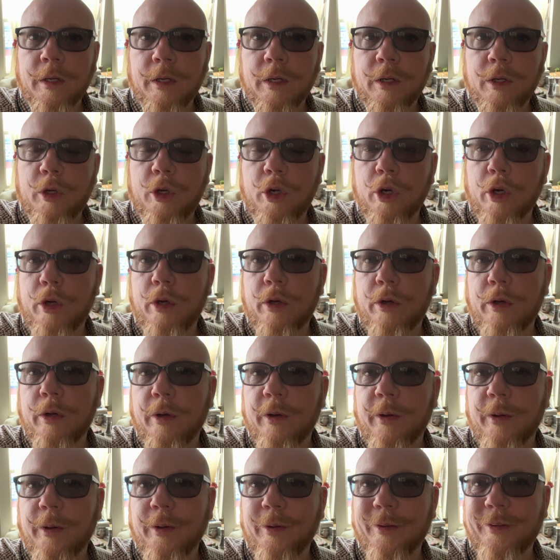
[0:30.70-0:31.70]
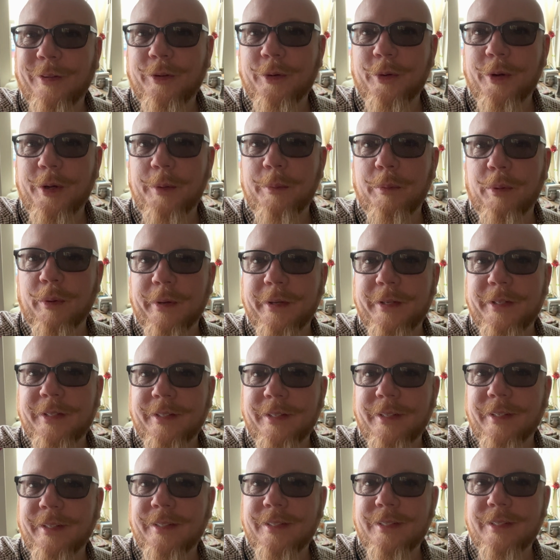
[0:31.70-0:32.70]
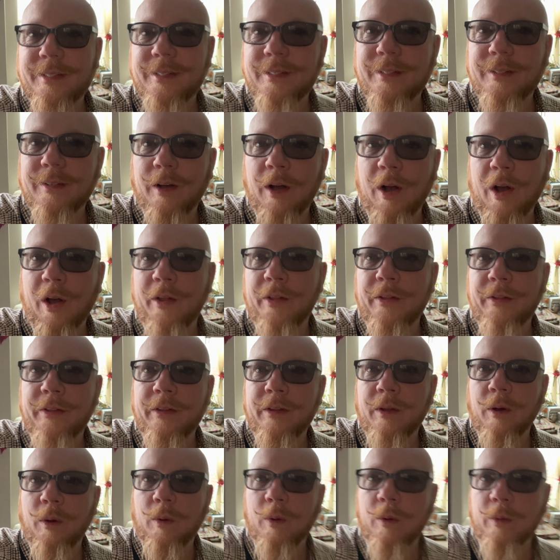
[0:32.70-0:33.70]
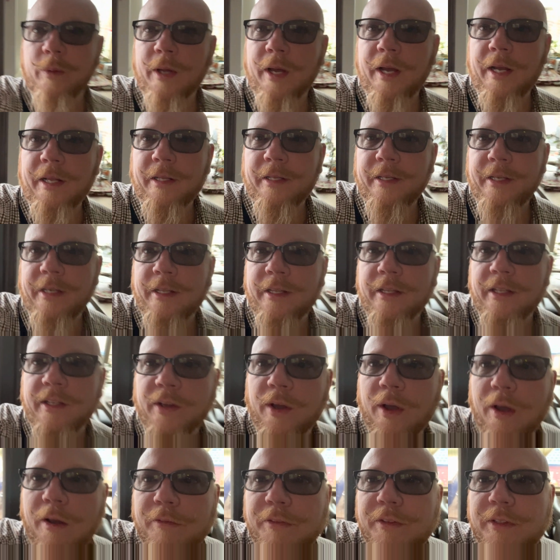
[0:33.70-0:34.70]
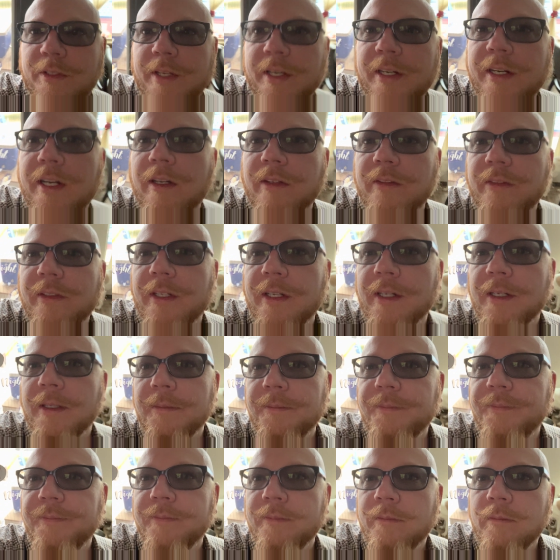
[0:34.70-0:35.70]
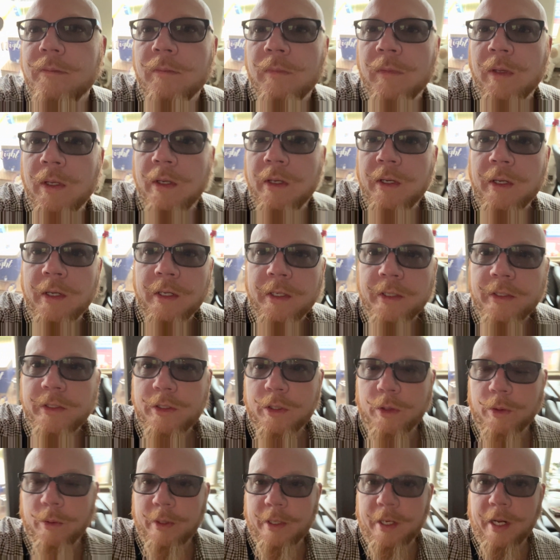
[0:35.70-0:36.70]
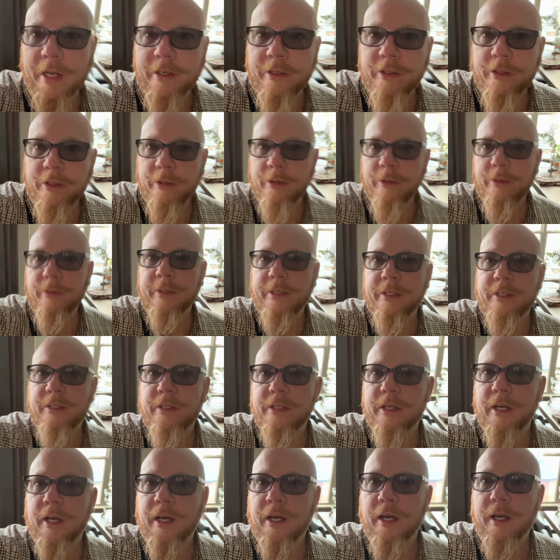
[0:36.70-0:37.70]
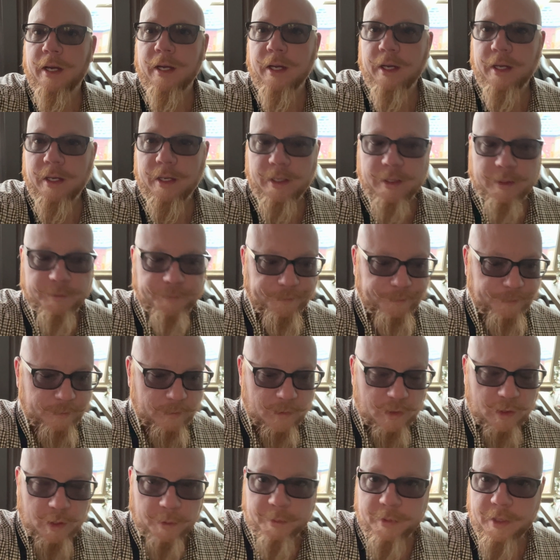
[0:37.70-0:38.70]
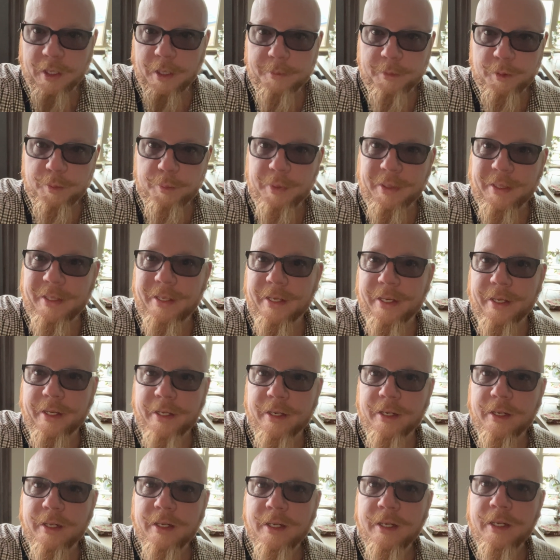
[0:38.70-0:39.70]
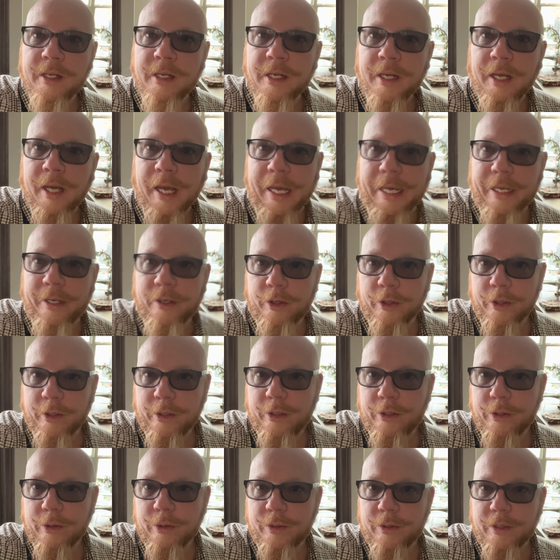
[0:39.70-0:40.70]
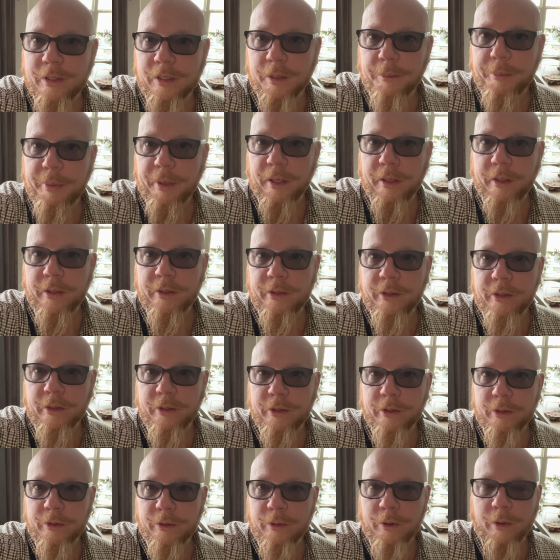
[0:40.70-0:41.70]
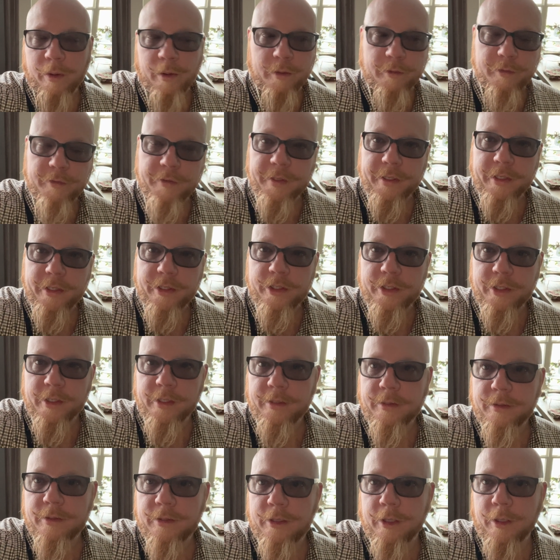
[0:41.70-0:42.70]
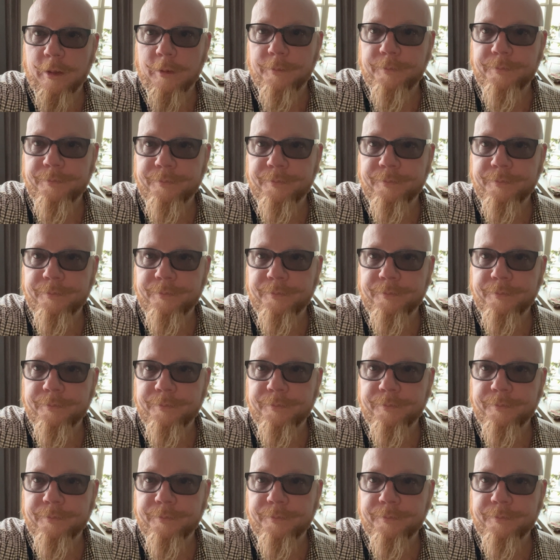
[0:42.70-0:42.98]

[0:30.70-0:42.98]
cook 3 briskets on old Eileen, the offset out there. So what I do is sometimes begin a cook using the pellet cooker or finish it. So